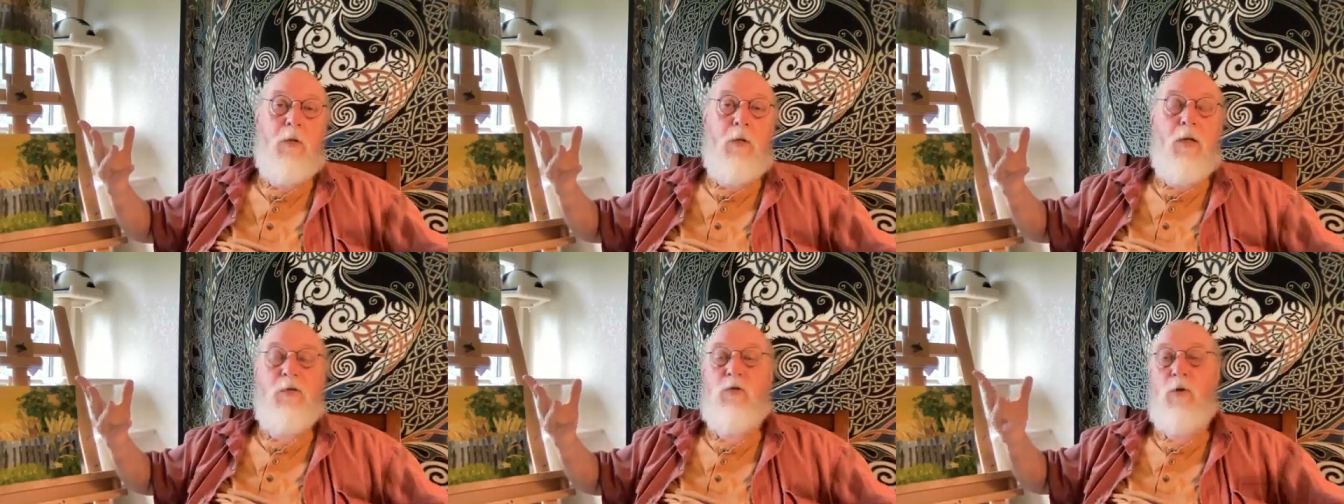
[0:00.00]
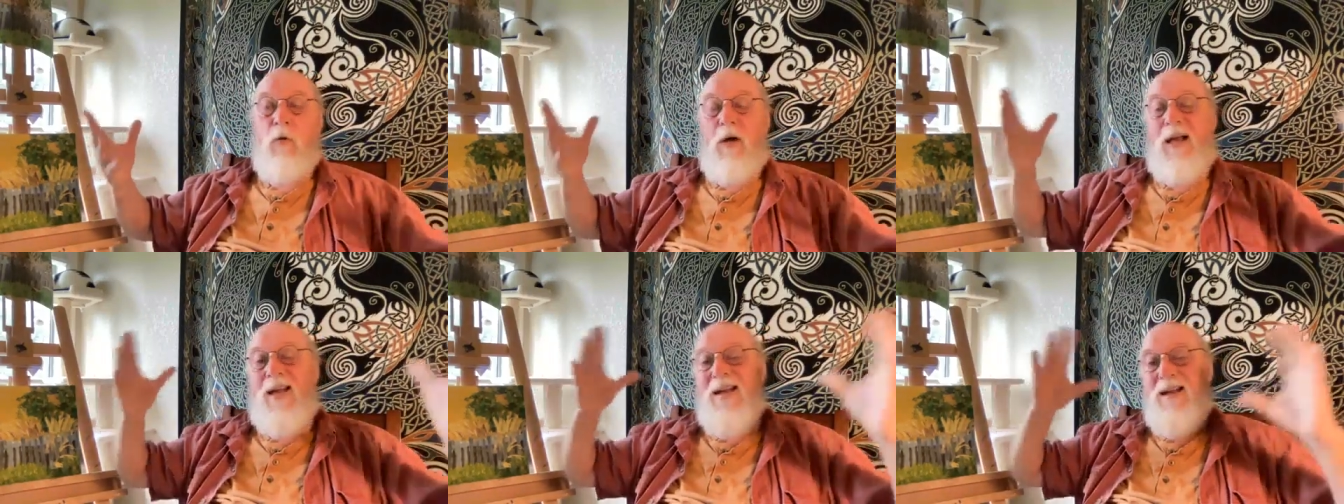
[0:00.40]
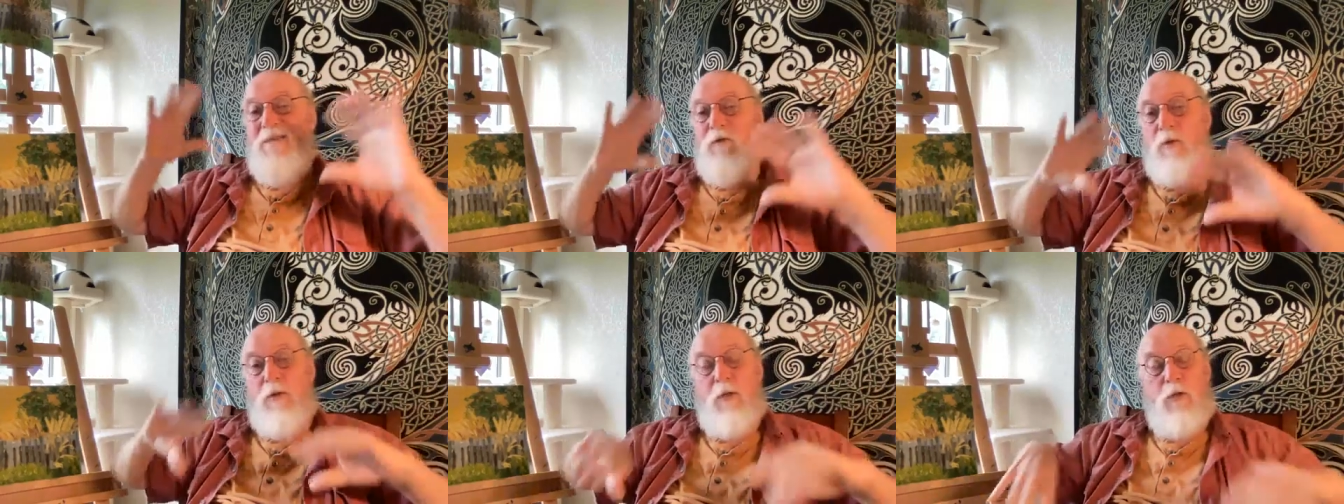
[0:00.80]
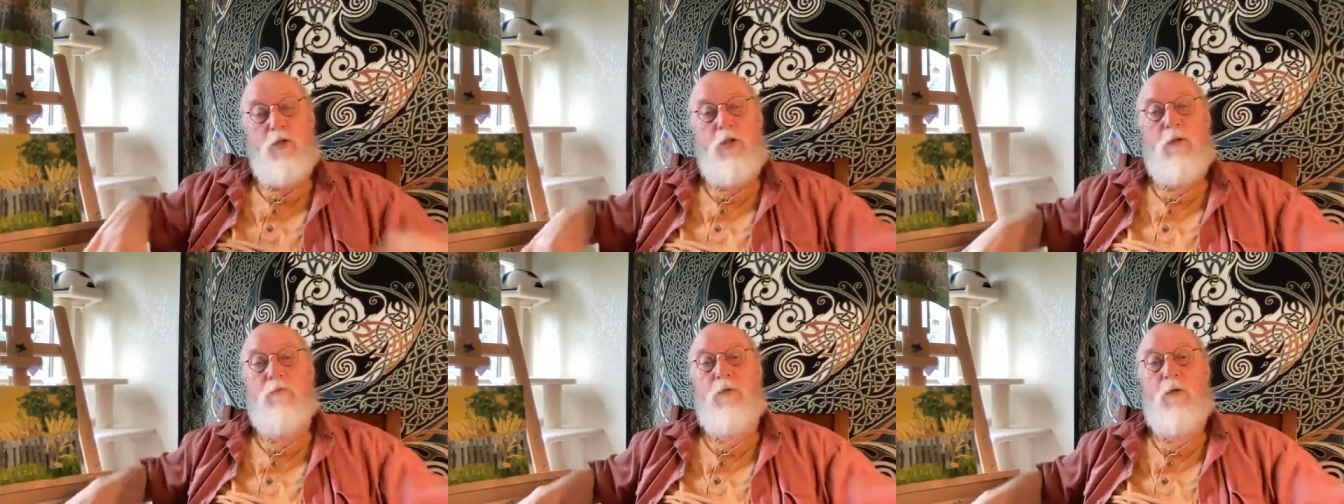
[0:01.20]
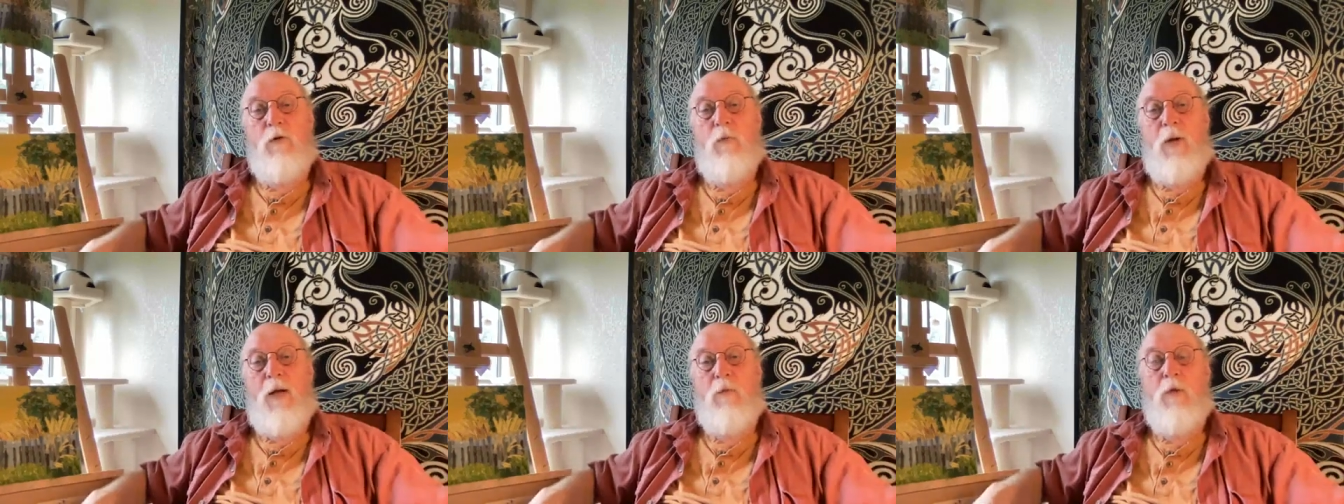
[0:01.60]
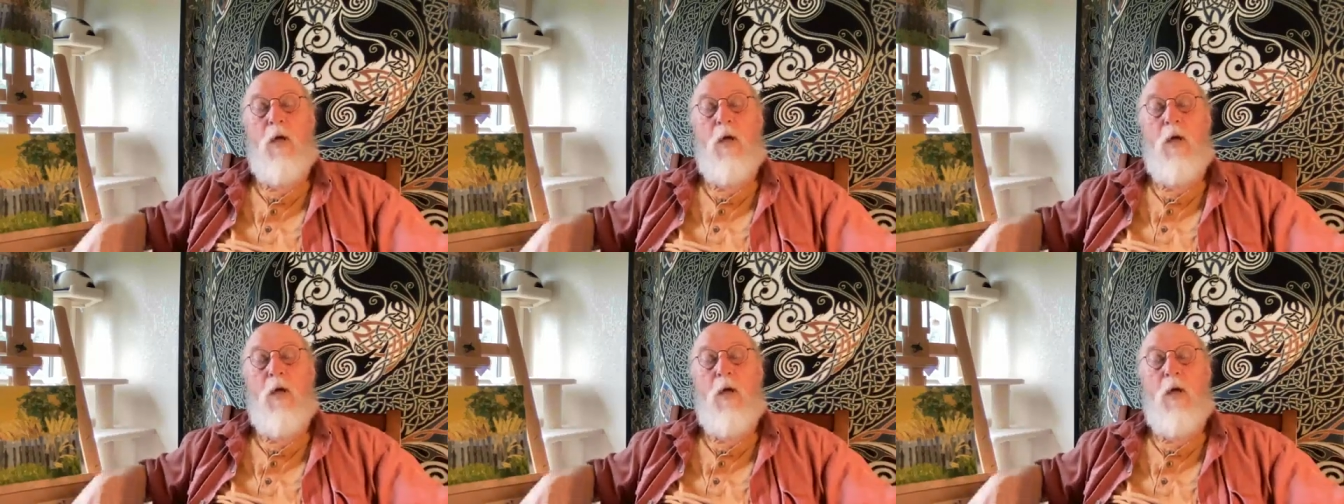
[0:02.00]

And so everything's shifting around.